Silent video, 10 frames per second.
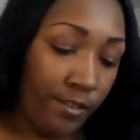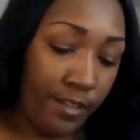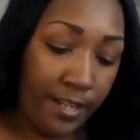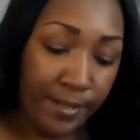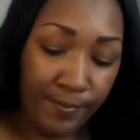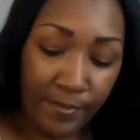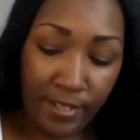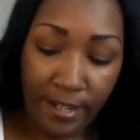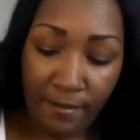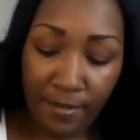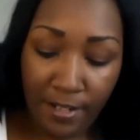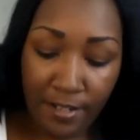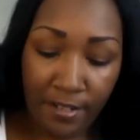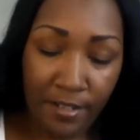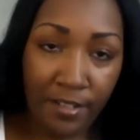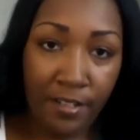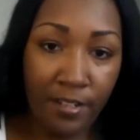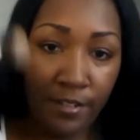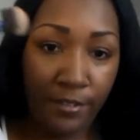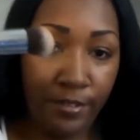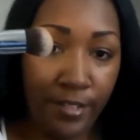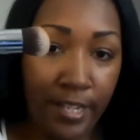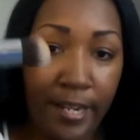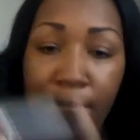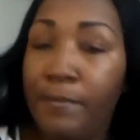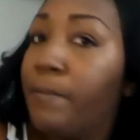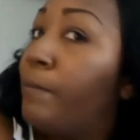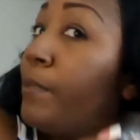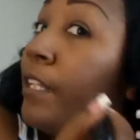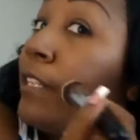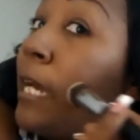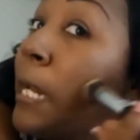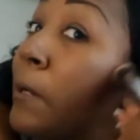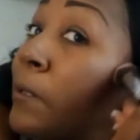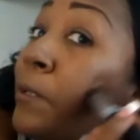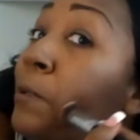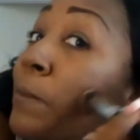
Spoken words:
Okay, and I'm gonna do the same, blend that out a little